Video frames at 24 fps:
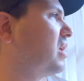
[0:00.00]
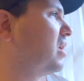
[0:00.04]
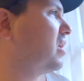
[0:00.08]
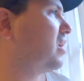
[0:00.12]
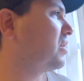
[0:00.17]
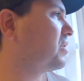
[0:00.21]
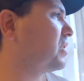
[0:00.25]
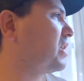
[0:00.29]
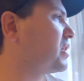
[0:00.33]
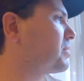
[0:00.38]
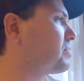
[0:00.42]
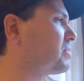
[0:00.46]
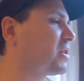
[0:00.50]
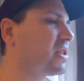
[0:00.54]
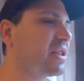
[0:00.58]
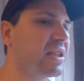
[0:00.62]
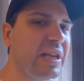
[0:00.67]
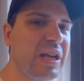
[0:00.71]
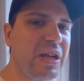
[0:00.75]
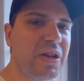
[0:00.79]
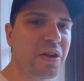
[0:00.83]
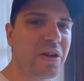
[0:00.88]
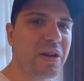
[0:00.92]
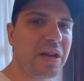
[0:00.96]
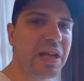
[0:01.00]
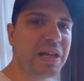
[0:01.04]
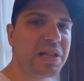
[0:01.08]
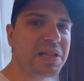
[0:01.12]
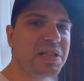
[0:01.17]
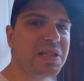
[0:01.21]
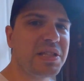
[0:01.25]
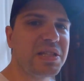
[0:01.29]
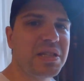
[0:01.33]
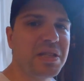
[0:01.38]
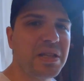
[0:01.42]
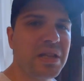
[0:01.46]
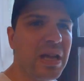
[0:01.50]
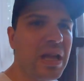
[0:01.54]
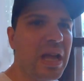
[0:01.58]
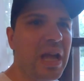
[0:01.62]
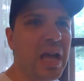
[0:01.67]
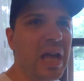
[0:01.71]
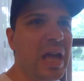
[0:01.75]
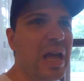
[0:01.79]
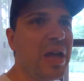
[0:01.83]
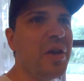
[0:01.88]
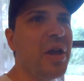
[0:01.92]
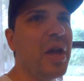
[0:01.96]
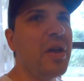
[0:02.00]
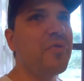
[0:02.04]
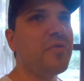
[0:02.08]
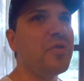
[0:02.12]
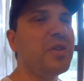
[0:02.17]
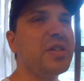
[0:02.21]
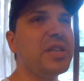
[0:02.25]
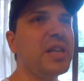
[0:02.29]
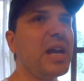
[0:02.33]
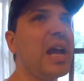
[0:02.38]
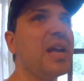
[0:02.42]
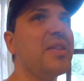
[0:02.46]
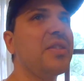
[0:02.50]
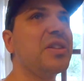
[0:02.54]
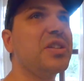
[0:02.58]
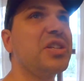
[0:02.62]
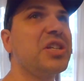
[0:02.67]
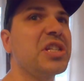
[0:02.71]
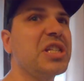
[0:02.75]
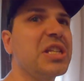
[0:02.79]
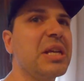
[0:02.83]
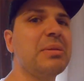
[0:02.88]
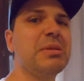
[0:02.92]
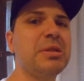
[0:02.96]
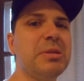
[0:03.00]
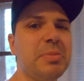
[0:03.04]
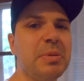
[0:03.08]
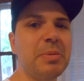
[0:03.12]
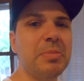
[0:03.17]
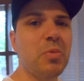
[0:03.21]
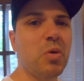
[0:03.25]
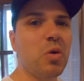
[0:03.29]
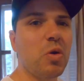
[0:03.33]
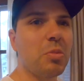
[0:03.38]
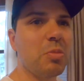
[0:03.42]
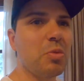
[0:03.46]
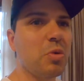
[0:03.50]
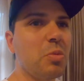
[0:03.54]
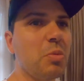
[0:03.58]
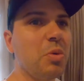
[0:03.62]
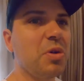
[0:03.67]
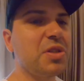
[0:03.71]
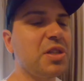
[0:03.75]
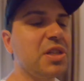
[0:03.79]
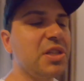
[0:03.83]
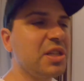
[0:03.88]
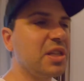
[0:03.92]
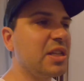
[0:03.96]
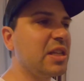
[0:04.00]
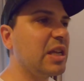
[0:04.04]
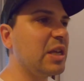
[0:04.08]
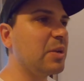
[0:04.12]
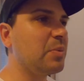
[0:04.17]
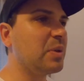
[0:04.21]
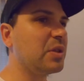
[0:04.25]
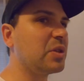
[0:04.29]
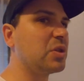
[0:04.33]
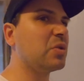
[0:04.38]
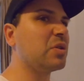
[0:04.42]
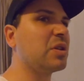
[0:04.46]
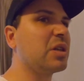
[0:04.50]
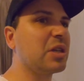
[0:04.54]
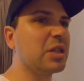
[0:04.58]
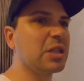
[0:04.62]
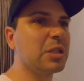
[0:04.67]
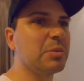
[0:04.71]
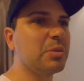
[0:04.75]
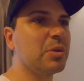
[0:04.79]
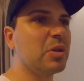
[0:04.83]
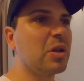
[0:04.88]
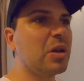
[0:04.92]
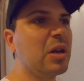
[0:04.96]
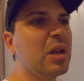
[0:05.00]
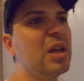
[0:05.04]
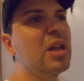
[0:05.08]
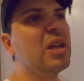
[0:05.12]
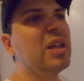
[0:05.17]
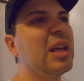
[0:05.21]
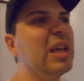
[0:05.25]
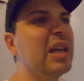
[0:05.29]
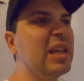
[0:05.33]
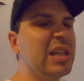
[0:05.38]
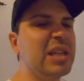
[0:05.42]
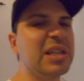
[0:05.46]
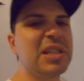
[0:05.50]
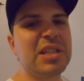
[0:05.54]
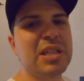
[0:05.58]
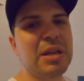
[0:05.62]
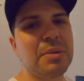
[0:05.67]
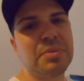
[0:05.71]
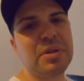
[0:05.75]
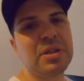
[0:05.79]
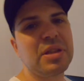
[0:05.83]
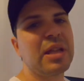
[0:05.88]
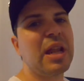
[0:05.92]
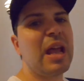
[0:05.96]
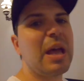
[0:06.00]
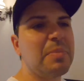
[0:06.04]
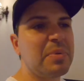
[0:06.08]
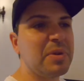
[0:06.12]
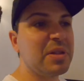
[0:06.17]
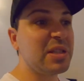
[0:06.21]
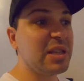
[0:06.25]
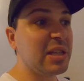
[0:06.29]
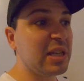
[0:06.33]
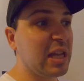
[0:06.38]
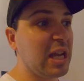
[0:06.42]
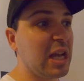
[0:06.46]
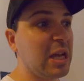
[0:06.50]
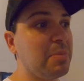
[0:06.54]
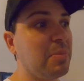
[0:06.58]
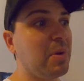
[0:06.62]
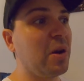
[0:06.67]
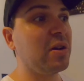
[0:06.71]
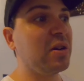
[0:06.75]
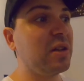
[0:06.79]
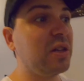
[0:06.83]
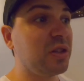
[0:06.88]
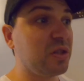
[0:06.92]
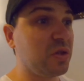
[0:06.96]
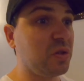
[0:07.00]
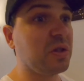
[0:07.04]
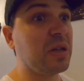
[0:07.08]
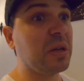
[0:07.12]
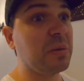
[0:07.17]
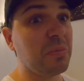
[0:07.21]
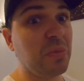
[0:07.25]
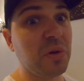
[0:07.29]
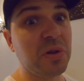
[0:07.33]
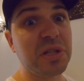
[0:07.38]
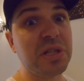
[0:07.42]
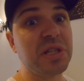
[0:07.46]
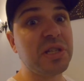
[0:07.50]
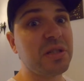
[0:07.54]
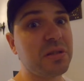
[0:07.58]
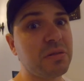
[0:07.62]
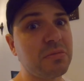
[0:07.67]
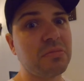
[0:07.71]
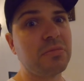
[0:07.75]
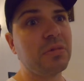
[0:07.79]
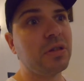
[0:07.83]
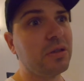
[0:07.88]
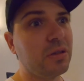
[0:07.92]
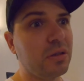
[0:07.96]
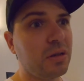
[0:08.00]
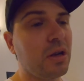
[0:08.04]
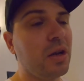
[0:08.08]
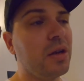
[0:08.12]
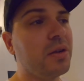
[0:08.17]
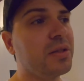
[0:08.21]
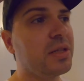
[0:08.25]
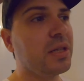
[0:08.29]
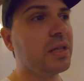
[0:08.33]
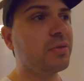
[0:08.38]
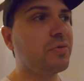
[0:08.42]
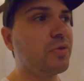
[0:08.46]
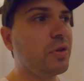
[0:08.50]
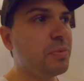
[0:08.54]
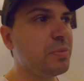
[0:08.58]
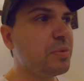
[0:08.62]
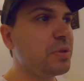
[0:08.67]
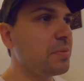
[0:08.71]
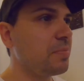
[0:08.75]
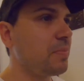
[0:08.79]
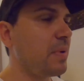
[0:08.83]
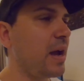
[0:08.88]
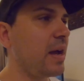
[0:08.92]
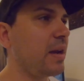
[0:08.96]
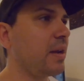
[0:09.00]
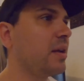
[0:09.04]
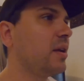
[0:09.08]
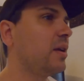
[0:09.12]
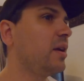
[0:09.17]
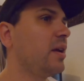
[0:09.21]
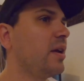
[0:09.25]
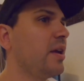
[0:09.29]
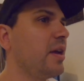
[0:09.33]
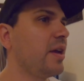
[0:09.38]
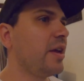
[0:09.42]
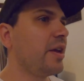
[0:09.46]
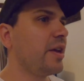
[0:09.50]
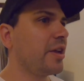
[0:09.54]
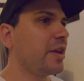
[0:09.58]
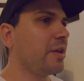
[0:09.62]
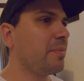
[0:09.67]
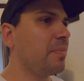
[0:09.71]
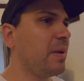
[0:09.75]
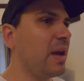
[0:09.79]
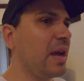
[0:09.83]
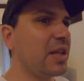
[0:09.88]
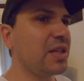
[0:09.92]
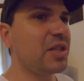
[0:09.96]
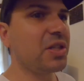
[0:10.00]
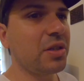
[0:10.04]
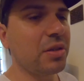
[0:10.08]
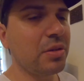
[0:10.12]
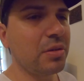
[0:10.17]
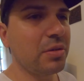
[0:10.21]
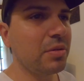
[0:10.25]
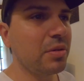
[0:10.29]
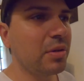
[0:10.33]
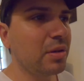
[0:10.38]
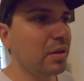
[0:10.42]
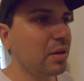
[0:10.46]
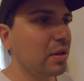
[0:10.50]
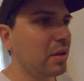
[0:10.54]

like these mosquito nets, every day there just seems to be more and more mozzies in here. We do kill them a lot. It is something that happens in Cambodia. You do get mozzies in a lot of hotel rooms, but compared to